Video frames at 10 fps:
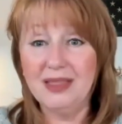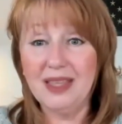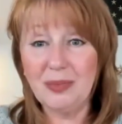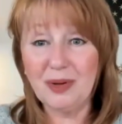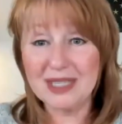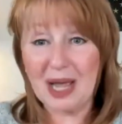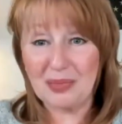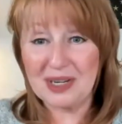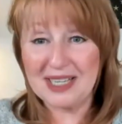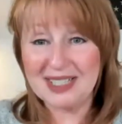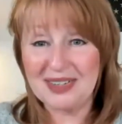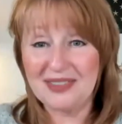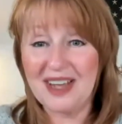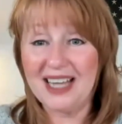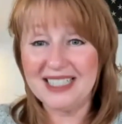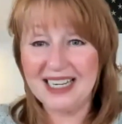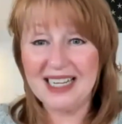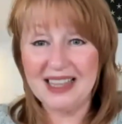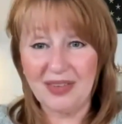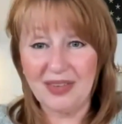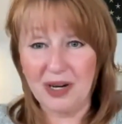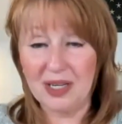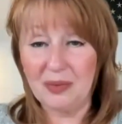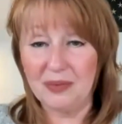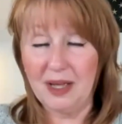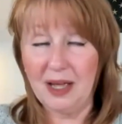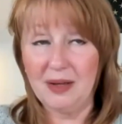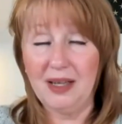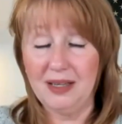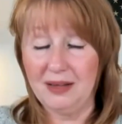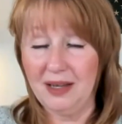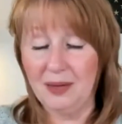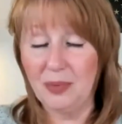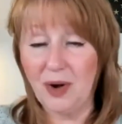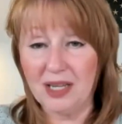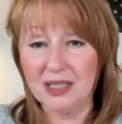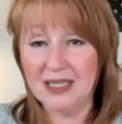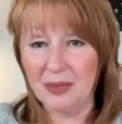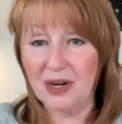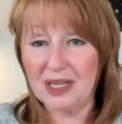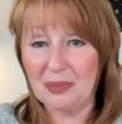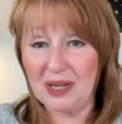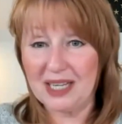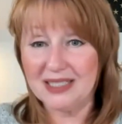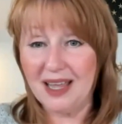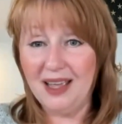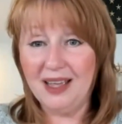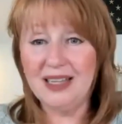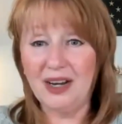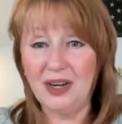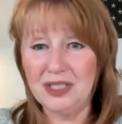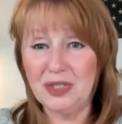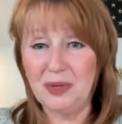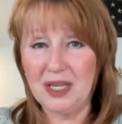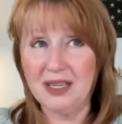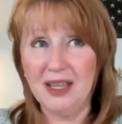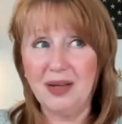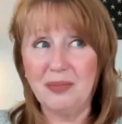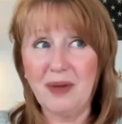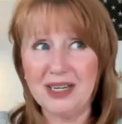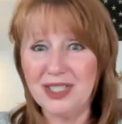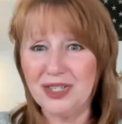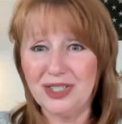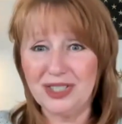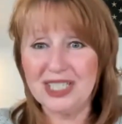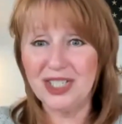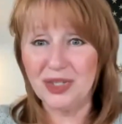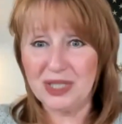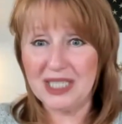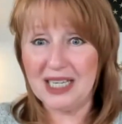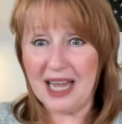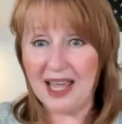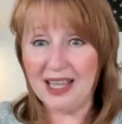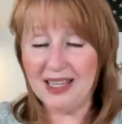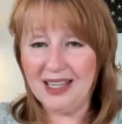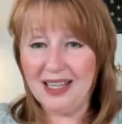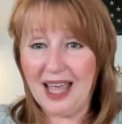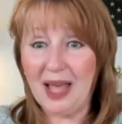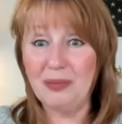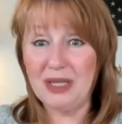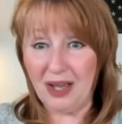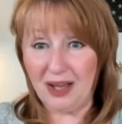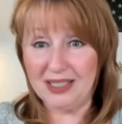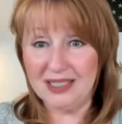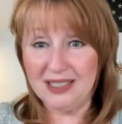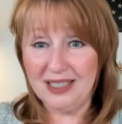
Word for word: the most comprehensive identity theft market uh, uh, product in the marketplace. Not only do we monitor your digital DNA and beyond,